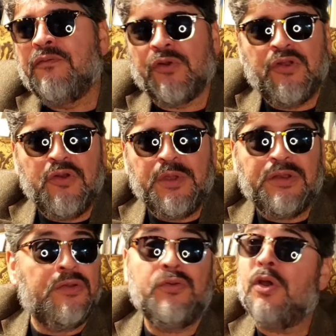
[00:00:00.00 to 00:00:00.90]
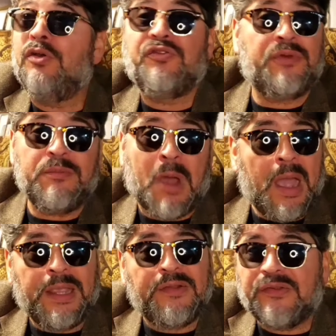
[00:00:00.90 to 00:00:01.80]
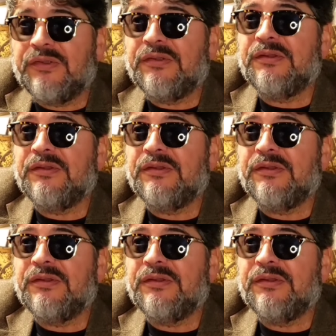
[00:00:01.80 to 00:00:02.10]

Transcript: room, and who knows, we might